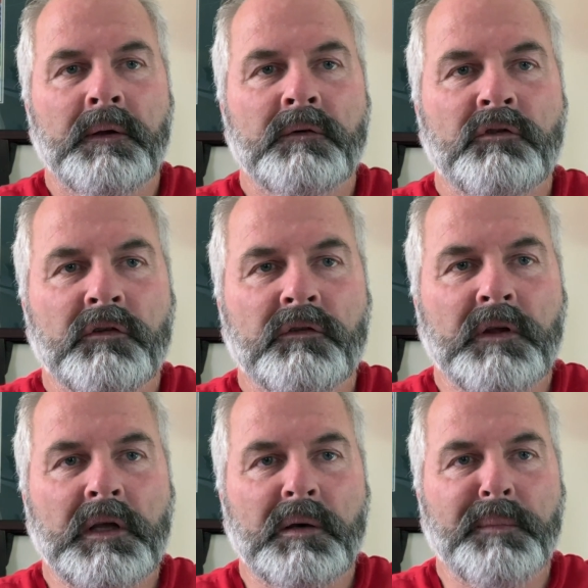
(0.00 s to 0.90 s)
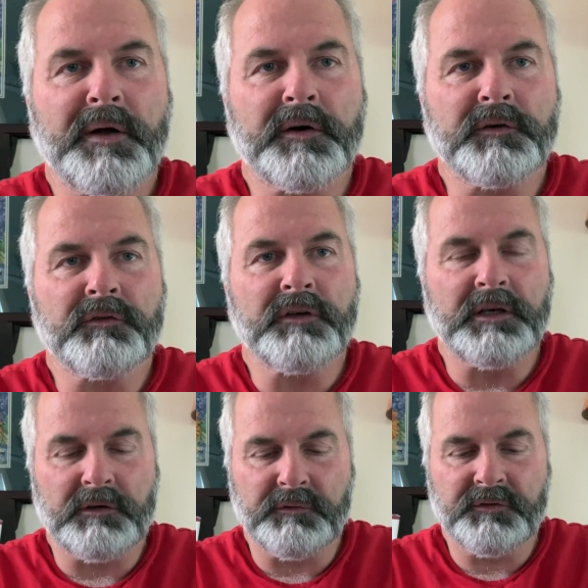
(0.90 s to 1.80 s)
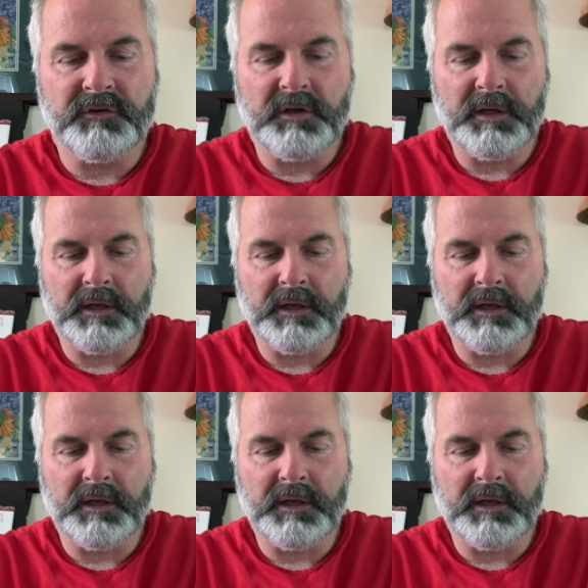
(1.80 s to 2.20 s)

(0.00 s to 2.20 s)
just thinking about ourselves,